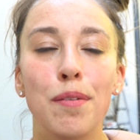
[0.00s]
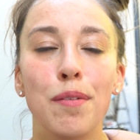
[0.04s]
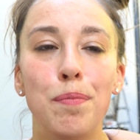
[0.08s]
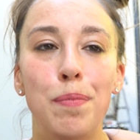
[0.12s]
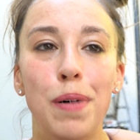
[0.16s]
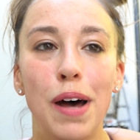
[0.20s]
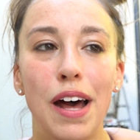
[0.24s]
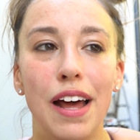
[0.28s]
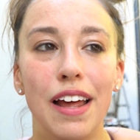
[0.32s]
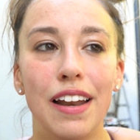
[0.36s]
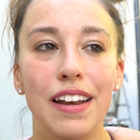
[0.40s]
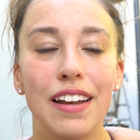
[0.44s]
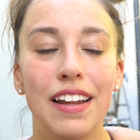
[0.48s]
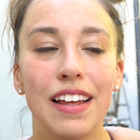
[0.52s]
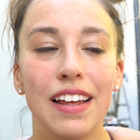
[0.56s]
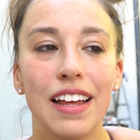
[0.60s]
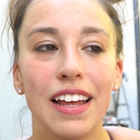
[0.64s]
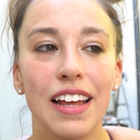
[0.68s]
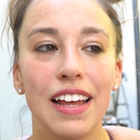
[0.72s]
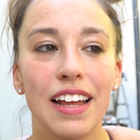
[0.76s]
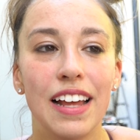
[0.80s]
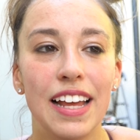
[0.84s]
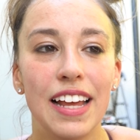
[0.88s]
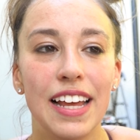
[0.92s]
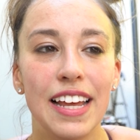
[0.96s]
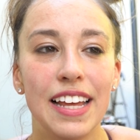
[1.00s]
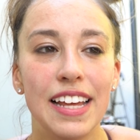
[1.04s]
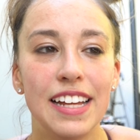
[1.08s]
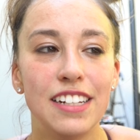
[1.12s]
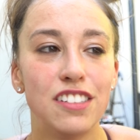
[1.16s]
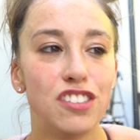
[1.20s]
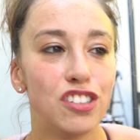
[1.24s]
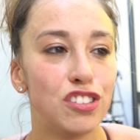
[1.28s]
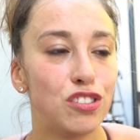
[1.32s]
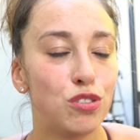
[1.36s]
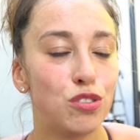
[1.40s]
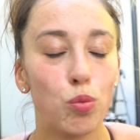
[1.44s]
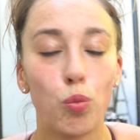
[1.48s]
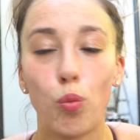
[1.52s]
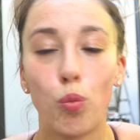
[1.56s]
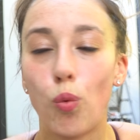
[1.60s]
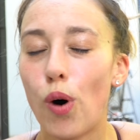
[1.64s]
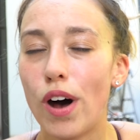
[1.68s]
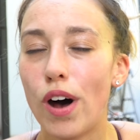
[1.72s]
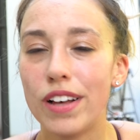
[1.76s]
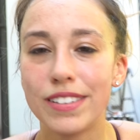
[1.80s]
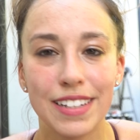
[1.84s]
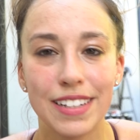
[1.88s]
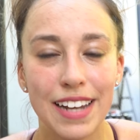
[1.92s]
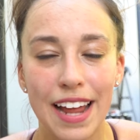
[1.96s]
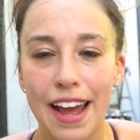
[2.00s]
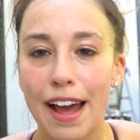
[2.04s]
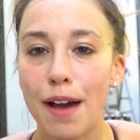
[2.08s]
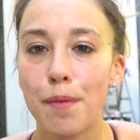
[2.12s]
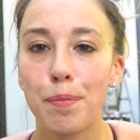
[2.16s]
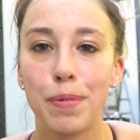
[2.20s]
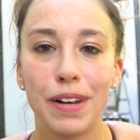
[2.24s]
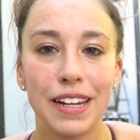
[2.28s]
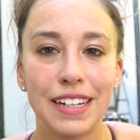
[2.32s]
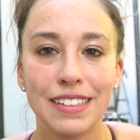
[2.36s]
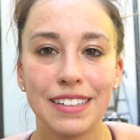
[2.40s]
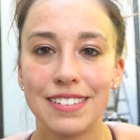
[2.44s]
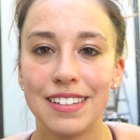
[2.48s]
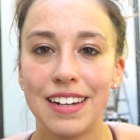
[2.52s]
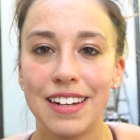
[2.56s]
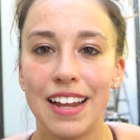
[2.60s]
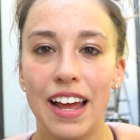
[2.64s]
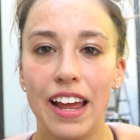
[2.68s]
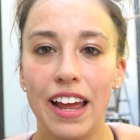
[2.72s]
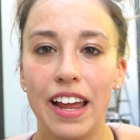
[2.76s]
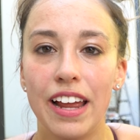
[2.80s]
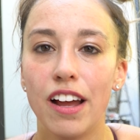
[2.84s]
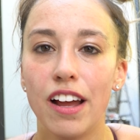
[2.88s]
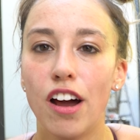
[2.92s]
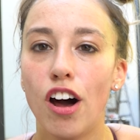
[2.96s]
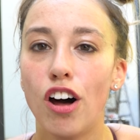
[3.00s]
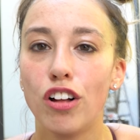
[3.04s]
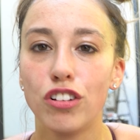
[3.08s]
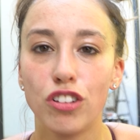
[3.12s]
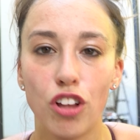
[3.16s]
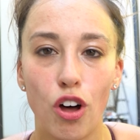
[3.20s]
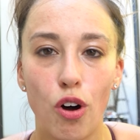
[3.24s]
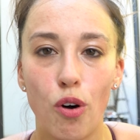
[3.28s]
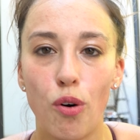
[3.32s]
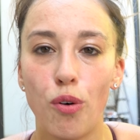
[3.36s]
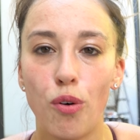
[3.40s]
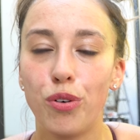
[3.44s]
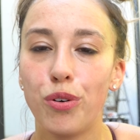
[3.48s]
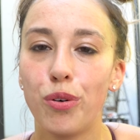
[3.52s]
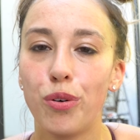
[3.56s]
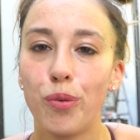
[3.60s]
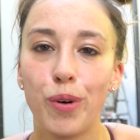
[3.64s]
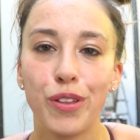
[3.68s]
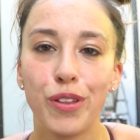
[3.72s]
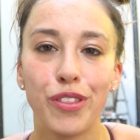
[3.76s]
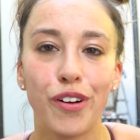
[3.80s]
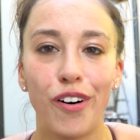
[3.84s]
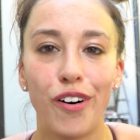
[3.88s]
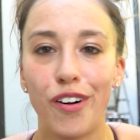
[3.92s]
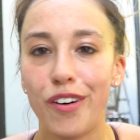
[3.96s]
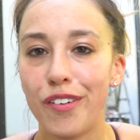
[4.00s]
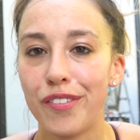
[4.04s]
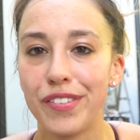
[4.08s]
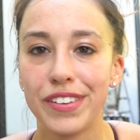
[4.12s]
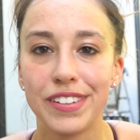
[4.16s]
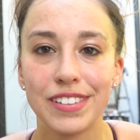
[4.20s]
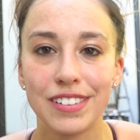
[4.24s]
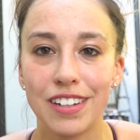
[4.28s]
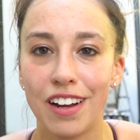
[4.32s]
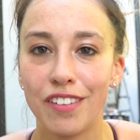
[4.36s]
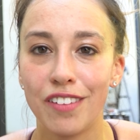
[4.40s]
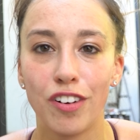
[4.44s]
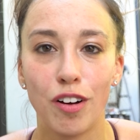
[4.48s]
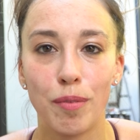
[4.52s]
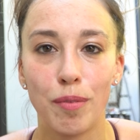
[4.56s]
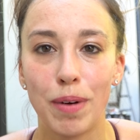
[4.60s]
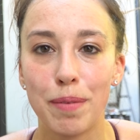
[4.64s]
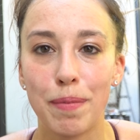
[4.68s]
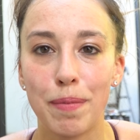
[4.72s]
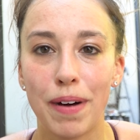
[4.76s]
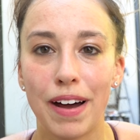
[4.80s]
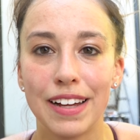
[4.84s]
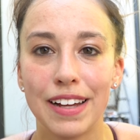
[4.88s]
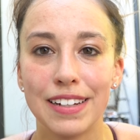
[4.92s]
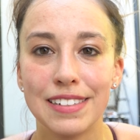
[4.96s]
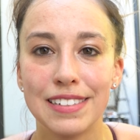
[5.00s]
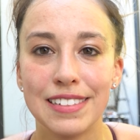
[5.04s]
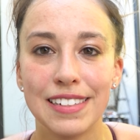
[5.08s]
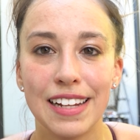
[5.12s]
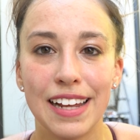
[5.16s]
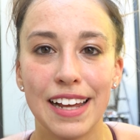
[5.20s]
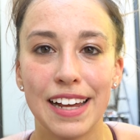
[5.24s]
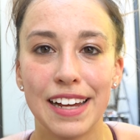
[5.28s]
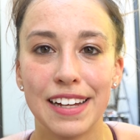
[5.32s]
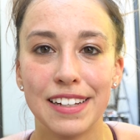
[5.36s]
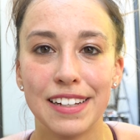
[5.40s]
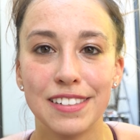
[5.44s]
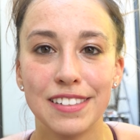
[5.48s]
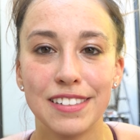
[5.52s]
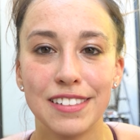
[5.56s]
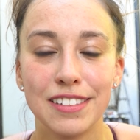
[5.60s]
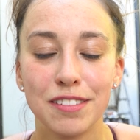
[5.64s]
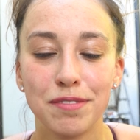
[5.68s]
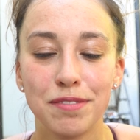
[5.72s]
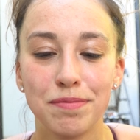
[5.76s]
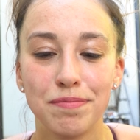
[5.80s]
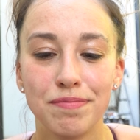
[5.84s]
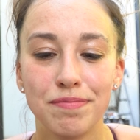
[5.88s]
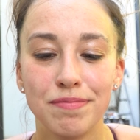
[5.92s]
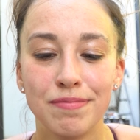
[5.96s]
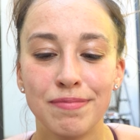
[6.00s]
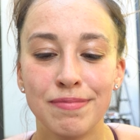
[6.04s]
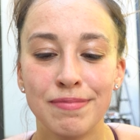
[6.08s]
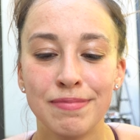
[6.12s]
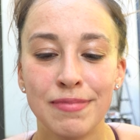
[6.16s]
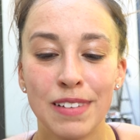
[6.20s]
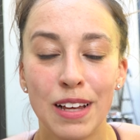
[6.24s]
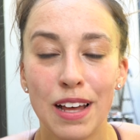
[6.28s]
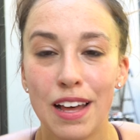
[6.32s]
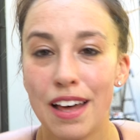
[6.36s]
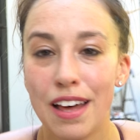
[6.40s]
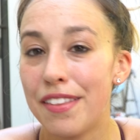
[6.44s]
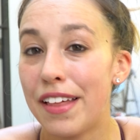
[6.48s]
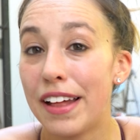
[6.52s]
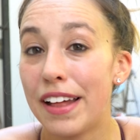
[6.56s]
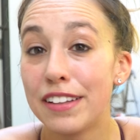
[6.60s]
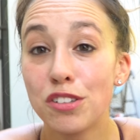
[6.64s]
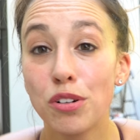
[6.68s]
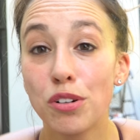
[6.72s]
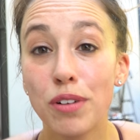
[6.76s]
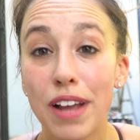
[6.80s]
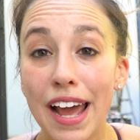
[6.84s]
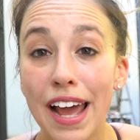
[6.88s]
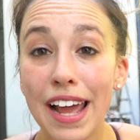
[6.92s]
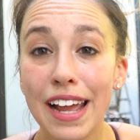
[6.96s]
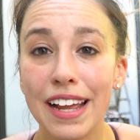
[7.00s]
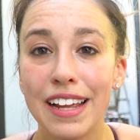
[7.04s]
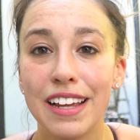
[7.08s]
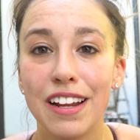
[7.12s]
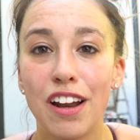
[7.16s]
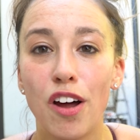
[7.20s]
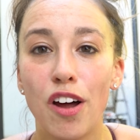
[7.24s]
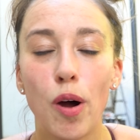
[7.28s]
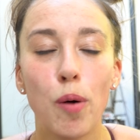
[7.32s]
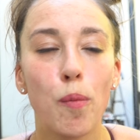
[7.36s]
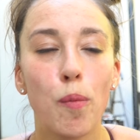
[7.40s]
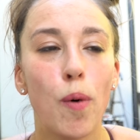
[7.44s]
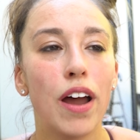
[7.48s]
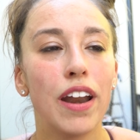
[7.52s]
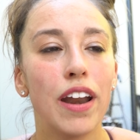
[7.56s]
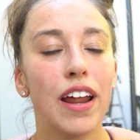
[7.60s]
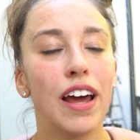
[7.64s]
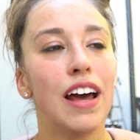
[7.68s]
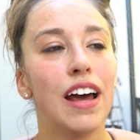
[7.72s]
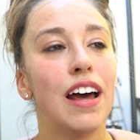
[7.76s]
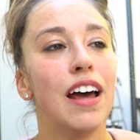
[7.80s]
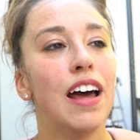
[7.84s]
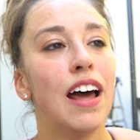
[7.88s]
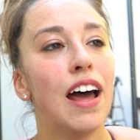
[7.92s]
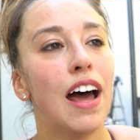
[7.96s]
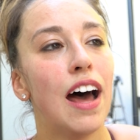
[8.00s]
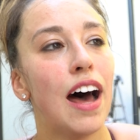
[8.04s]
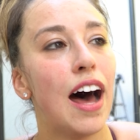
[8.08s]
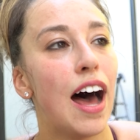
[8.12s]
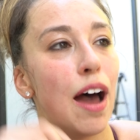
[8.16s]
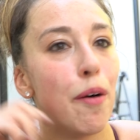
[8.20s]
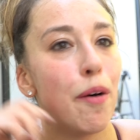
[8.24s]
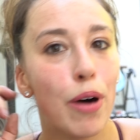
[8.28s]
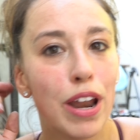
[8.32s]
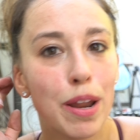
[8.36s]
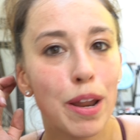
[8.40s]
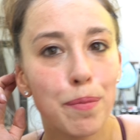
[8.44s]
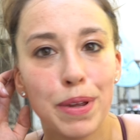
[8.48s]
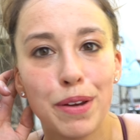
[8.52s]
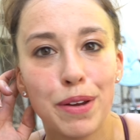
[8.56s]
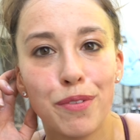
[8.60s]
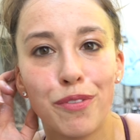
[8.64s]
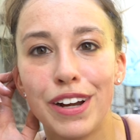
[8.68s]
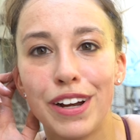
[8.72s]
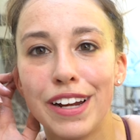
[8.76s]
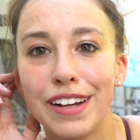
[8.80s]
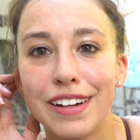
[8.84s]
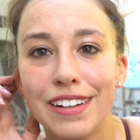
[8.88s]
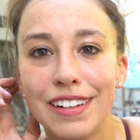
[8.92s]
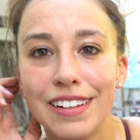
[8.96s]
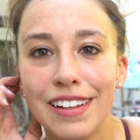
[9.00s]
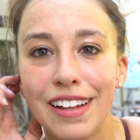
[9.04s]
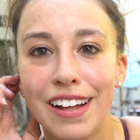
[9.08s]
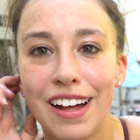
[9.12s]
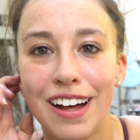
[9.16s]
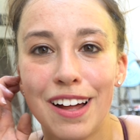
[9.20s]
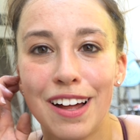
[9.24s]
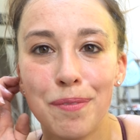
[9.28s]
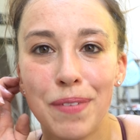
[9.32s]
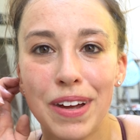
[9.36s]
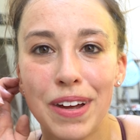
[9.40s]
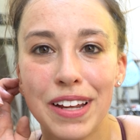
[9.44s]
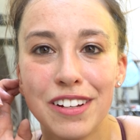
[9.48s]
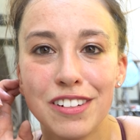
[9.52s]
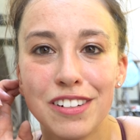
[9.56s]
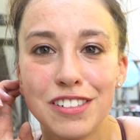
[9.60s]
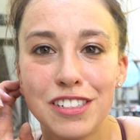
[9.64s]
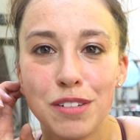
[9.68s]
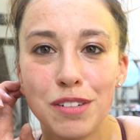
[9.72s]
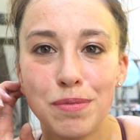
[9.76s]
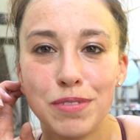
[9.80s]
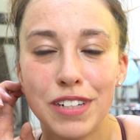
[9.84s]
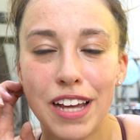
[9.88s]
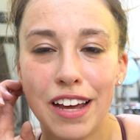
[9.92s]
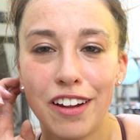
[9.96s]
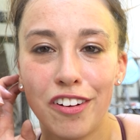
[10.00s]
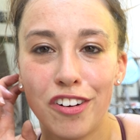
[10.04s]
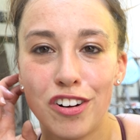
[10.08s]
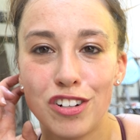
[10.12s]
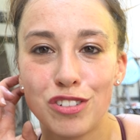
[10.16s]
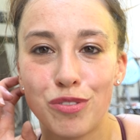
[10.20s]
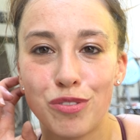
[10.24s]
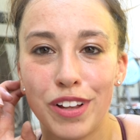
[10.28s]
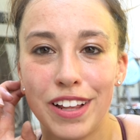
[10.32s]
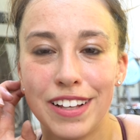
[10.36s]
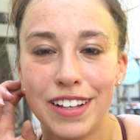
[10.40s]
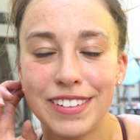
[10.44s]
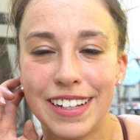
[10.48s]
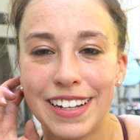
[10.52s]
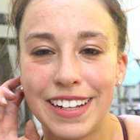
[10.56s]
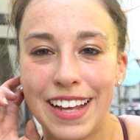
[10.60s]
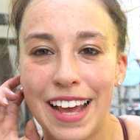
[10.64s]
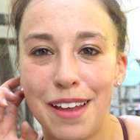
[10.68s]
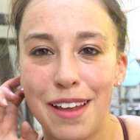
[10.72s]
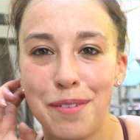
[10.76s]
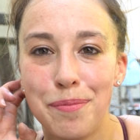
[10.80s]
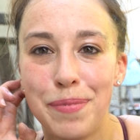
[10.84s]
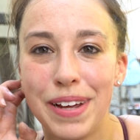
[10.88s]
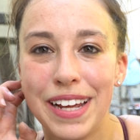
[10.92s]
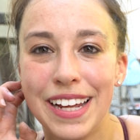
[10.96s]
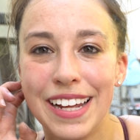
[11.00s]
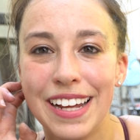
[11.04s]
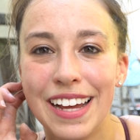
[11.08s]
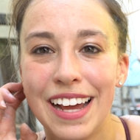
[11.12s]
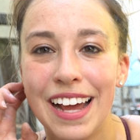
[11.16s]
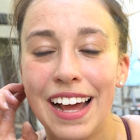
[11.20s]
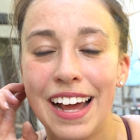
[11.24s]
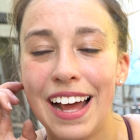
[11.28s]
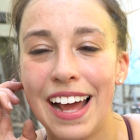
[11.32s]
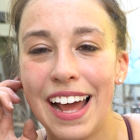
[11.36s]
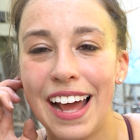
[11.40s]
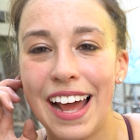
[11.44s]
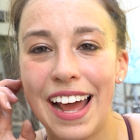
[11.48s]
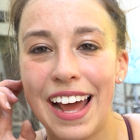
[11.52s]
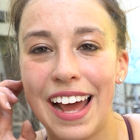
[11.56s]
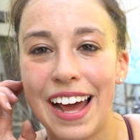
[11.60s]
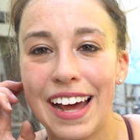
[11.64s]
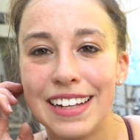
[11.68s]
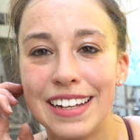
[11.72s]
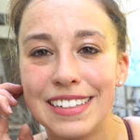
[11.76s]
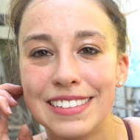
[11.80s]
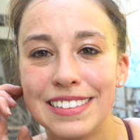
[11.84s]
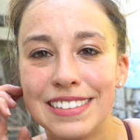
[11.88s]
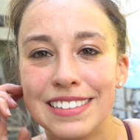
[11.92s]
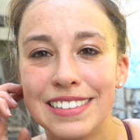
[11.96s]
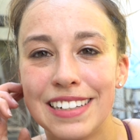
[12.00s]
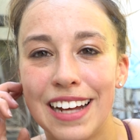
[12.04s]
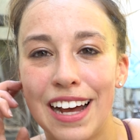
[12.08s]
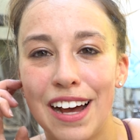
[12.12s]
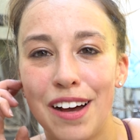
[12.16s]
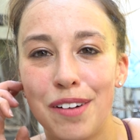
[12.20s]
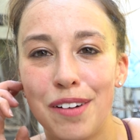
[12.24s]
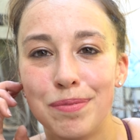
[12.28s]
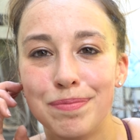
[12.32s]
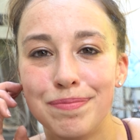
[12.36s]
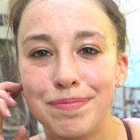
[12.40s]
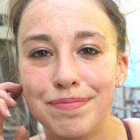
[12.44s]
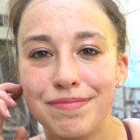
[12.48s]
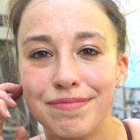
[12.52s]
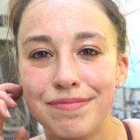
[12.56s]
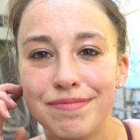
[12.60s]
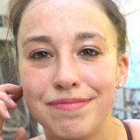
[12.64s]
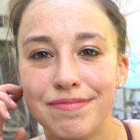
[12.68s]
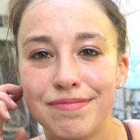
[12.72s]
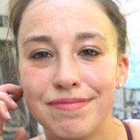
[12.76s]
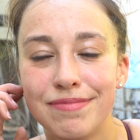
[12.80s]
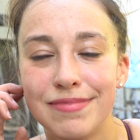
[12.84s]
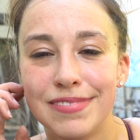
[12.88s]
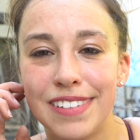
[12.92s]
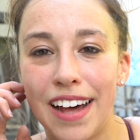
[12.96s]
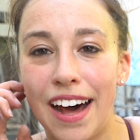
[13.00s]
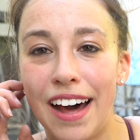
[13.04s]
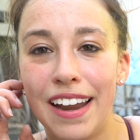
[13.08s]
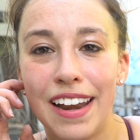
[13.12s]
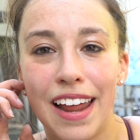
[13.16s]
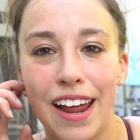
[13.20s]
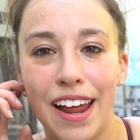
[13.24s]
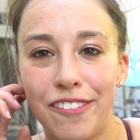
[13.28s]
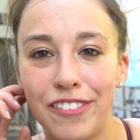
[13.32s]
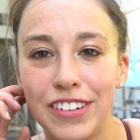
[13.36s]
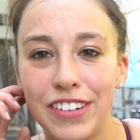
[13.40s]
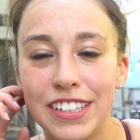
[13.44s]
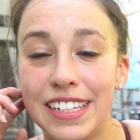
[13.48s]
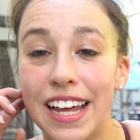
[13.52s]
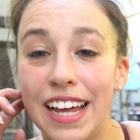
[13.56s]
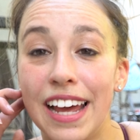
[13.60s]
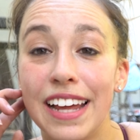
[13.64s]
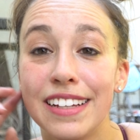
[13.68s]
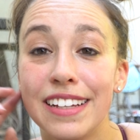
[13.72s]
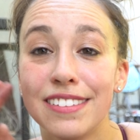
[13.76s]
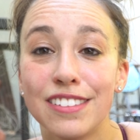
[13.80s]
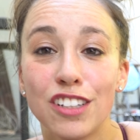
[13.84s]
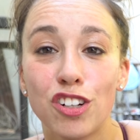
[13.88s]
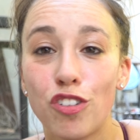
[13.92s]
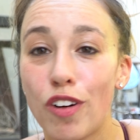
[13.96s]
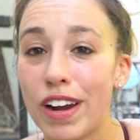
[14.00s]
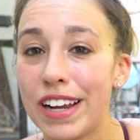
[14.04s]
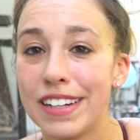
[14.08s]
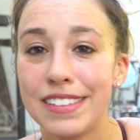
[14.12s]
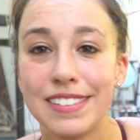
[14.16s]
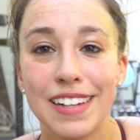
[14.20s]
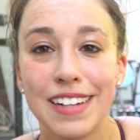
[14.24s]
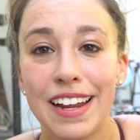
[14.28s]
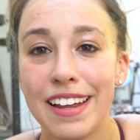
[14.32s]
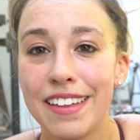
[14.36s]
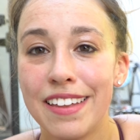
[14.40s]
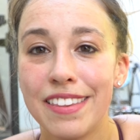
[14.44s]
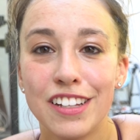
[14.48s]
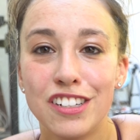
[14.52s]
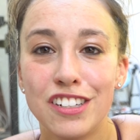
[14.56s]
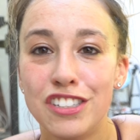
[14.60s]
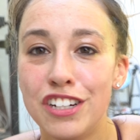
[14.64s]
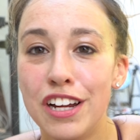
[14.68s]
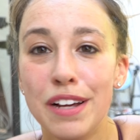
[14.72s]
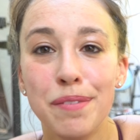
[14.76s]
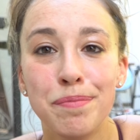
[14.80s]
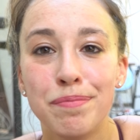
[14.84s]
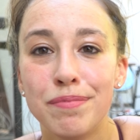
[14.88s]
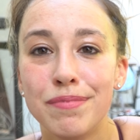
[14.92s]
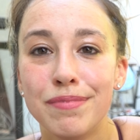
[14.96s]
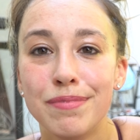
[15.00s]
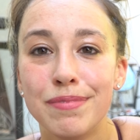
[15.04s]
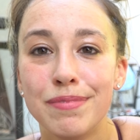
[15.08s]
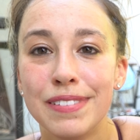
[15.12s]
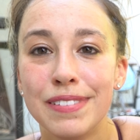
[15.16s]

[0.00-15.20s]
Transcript: but it just wasn't happening today alone with all this stuff on my mind. And that's okay. You know, I want to I want to be real on my YouTube channel, or as real as I can be. And um, not every day is a great day in the gym.